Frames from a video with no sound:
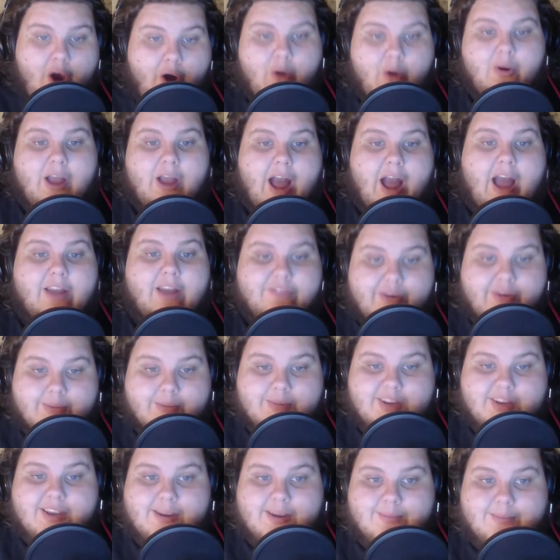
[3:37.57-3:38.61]
guy from
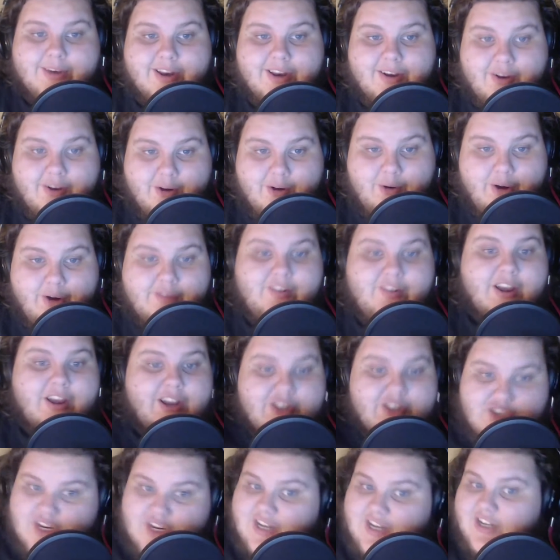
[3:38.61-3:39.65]
Team Niederdorf,
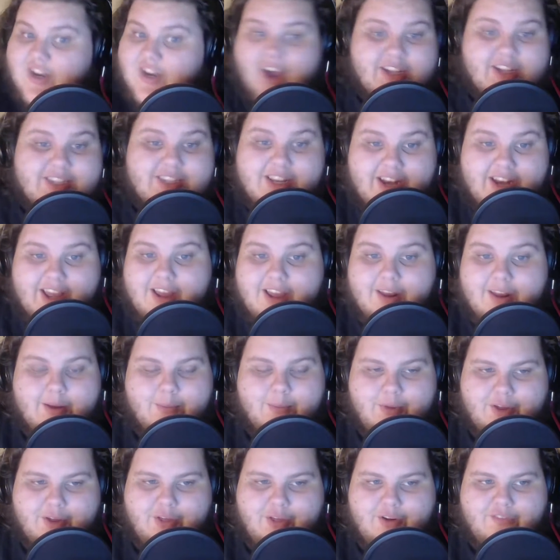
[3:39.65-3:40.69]
she doesn't hit him
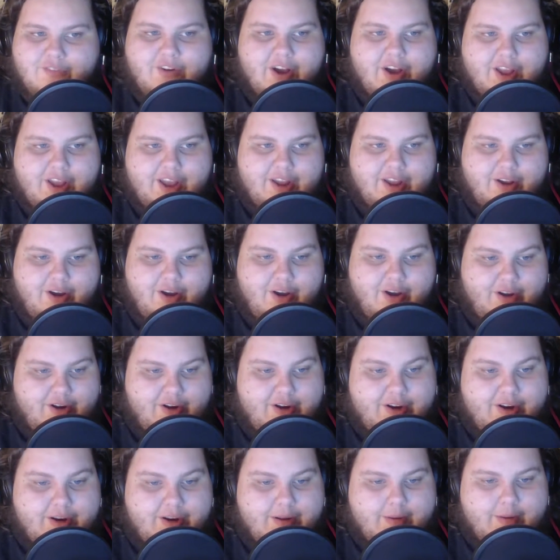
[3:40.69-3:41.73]
with her fucking
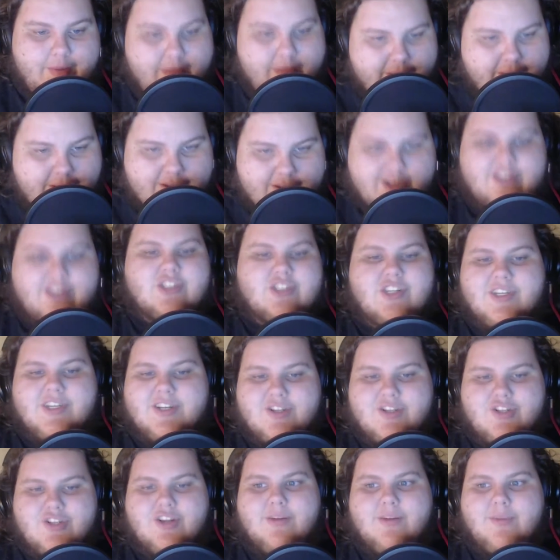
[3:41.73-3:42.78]
car. Does she still
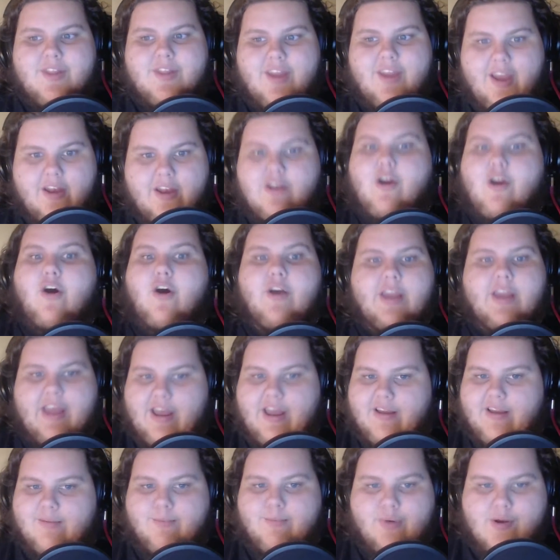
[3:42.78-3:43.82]
shoot him in the head? Oh yeah,
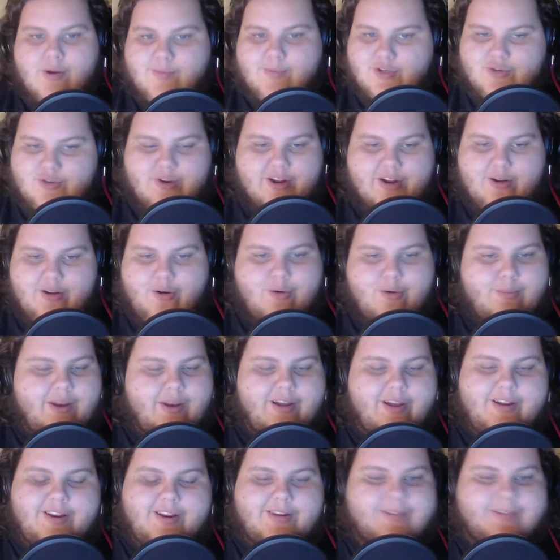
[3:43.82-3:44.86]
Bulma straight
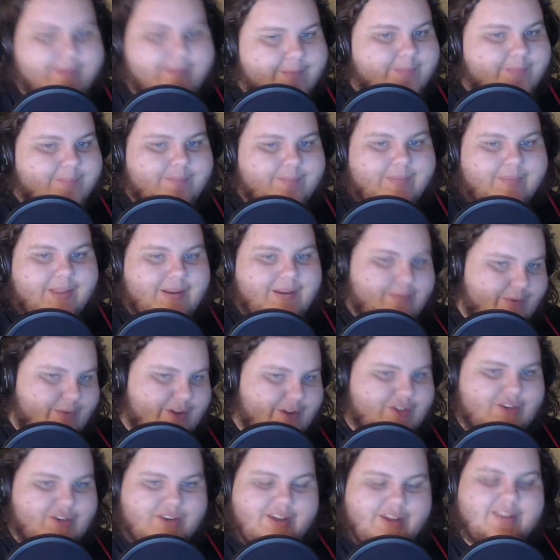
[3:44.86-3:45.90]
cold-blooded.
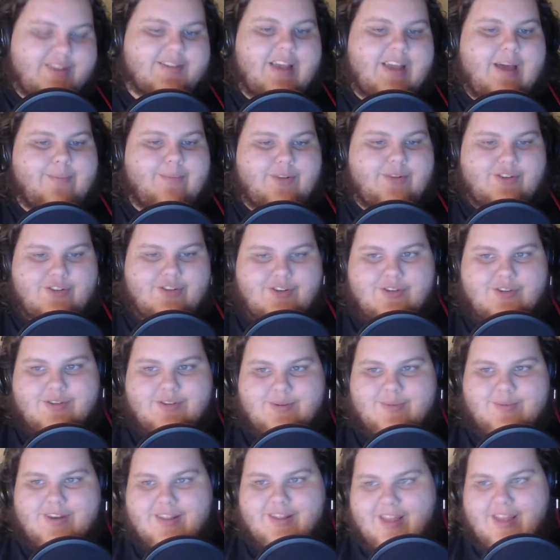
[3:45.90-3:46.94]
Which does happen. She shoots
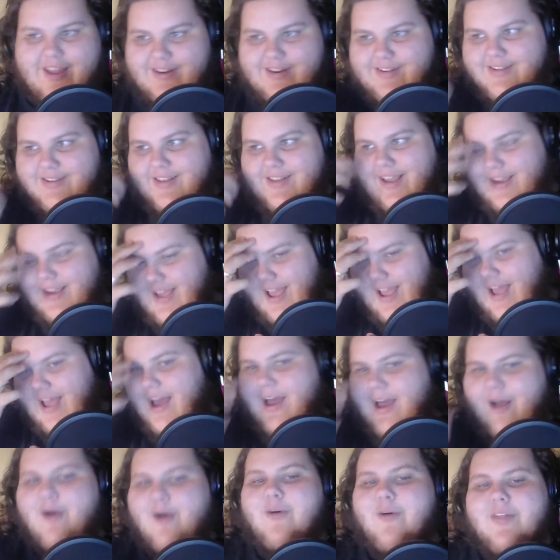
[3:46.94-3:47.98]
him in the head and he's like,
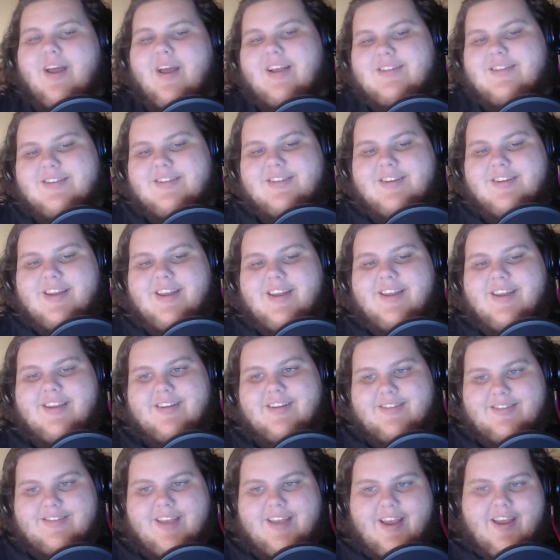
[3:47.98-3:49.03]
ow, that
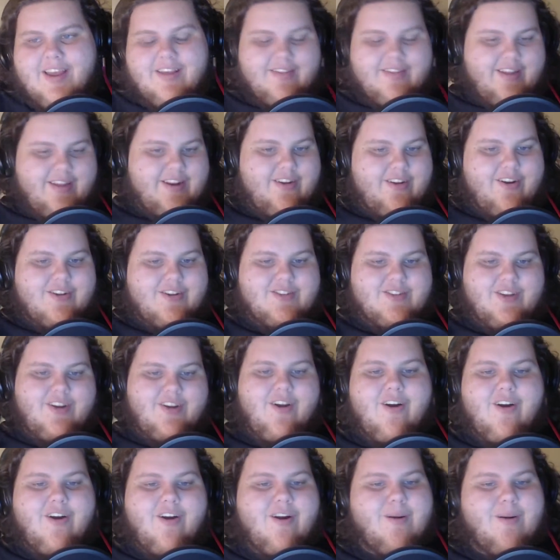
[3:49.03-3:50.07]
stings. Then he calls the
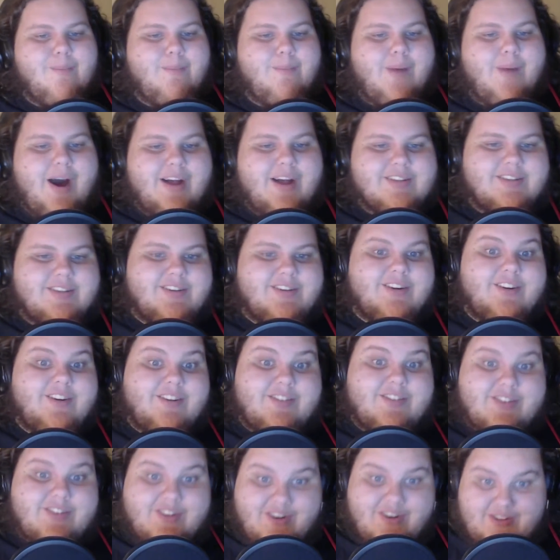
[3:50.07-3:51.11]
car a monster
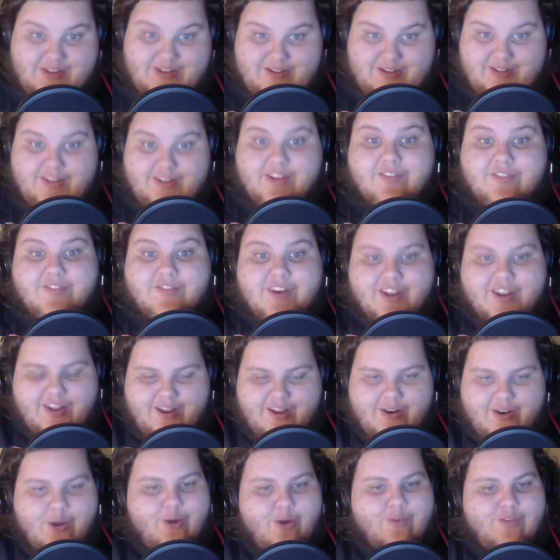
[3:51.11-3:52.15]
and starts lifting
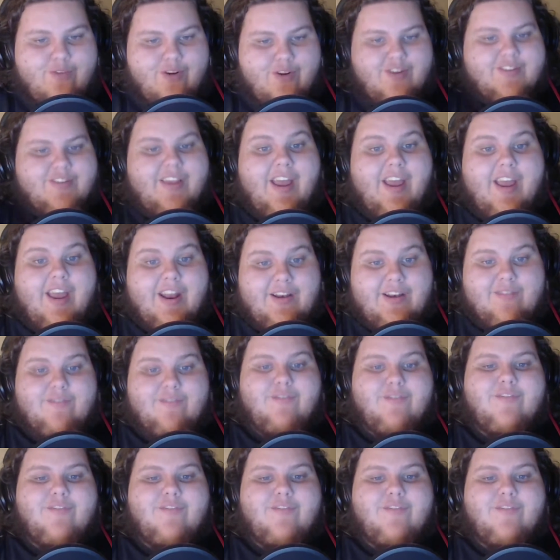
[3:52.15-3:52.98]
it over his head and